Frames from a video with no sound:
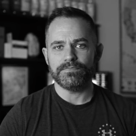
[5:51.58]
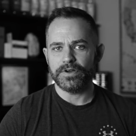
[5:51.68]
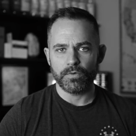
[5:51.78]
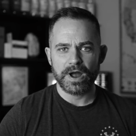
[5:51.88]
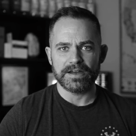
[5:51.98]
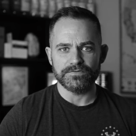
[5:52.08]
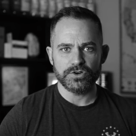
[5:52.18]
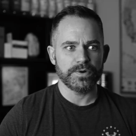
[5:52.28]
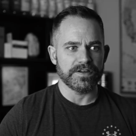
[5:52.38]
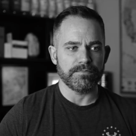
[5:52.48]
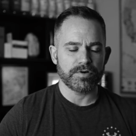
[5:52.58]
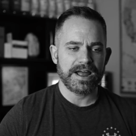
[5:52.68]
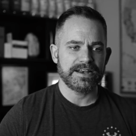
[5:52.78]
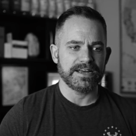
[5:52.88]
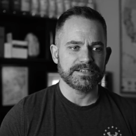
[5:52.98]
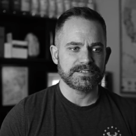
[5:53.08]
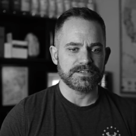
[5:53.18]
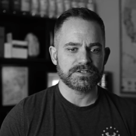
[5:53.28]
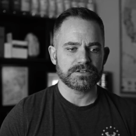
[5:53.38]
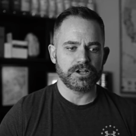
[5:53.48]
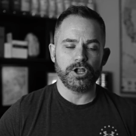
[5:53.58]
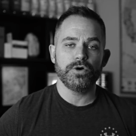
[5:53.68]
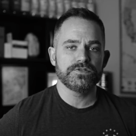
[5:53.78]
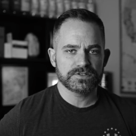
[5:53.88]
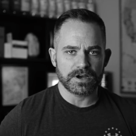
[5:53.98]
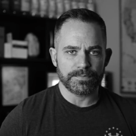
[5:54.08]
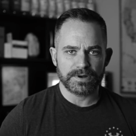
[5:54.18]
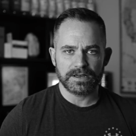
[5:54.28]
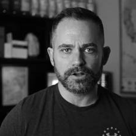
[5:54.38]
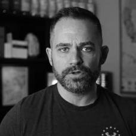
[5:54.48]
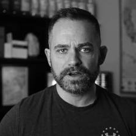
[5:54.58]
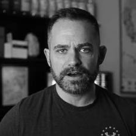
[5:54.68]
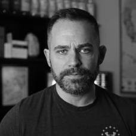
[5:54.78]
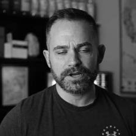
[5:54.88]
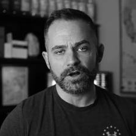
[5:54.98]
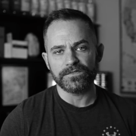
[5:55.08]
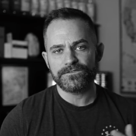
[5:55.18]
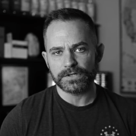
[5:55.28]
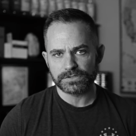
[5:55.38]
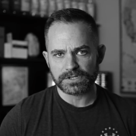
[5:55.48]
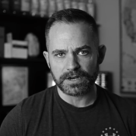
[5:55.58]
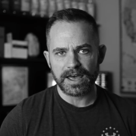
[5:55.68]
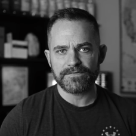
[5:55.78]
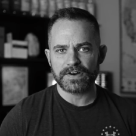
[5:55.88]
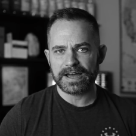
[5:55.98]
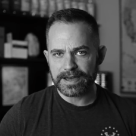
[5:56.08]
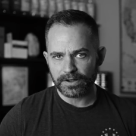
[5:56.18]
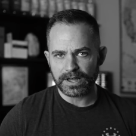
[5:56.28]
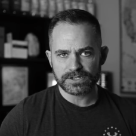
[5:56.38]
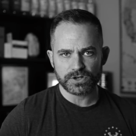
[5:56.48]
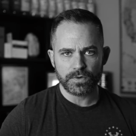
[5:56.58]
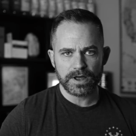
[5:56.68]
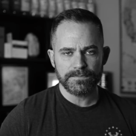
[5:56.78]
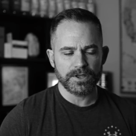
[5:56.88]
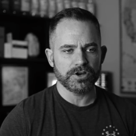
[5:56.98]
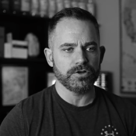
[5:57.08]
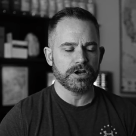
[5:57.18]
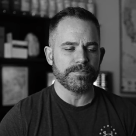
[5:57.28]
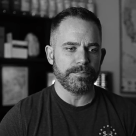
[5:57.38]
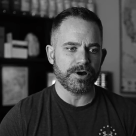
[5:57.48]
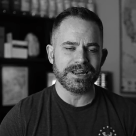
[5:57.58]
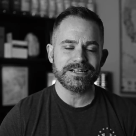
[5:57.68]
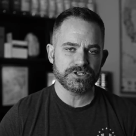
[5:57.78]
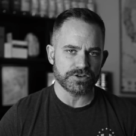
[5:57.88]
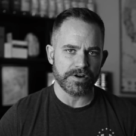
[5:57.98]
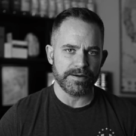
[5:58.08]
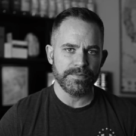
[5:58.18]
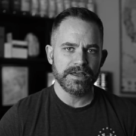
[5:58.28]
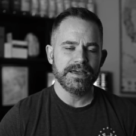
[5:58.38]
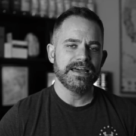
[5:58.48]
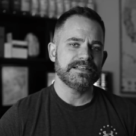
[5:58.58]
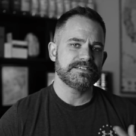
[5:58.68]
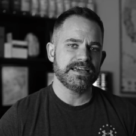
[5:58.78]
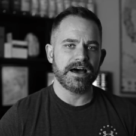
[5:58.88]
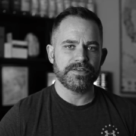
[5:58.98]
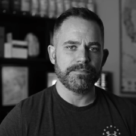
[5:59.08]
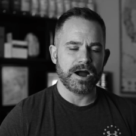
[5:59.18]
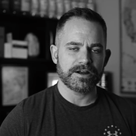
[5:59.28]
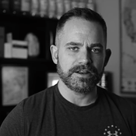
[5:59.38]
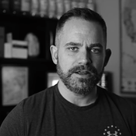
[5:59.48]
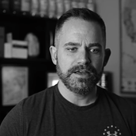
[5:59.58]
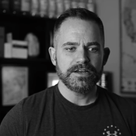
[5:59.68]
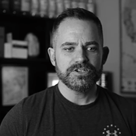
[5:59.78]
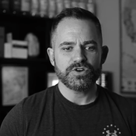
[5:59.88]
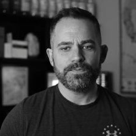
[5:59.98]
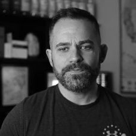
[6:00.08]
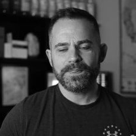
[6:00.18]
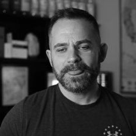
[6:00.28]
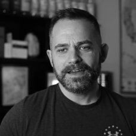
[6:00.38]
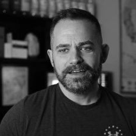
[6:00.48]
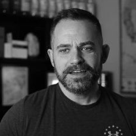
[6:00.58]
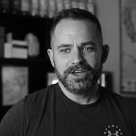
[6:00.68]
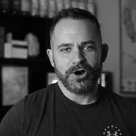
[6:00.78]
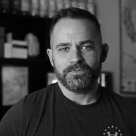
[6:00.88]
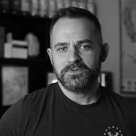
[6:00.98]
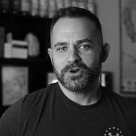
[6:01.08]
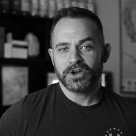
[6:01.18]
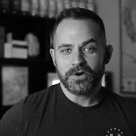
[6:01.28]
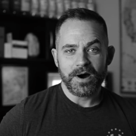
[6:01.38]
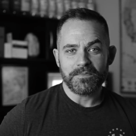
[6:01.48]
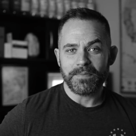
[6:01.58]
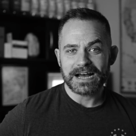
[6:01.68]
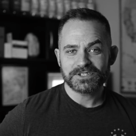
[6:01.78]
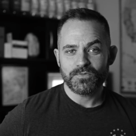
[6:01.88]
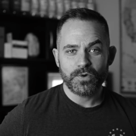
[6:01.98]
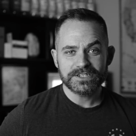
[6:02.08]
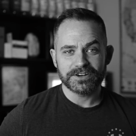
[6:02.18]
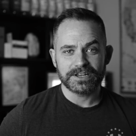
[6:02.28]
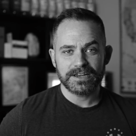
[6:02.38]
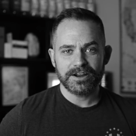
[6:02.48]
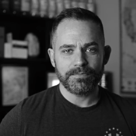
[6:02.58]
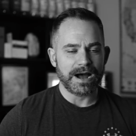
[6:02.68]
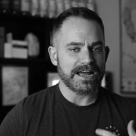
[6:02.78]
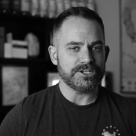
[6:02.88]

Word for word: their way of doing their branding. It's this clothing company called Filson, F-I-L-S-O-N. You can go look them up on Instagram and see how they market. So, you know, you could go out and buy some winter gear, buy a